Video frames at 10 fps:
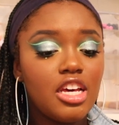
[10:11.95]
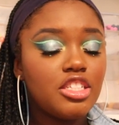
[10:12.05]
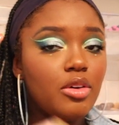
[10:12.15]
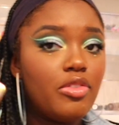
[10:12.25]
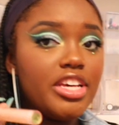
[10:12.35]

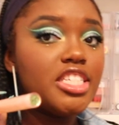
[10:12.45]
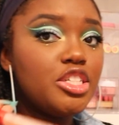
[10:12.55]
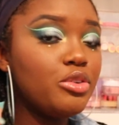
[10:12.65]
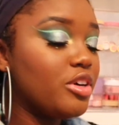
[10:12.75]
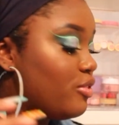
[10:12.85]
So these
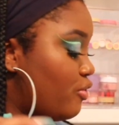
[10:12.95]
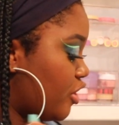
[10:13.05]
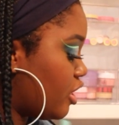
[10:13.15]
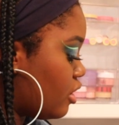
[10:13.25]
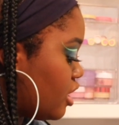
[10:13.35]
two could
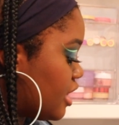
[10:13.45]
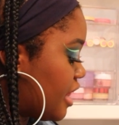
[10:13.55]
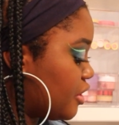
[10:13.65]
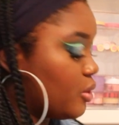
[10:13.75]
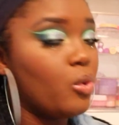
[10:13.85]
fit in
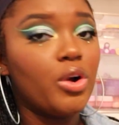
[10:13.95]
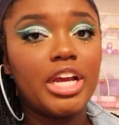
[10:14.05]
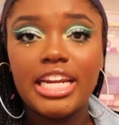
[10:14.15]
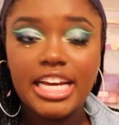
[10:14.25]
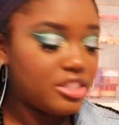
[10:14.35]
that little
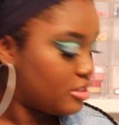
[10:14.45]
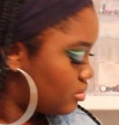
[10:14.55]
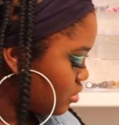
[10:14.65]
organizer,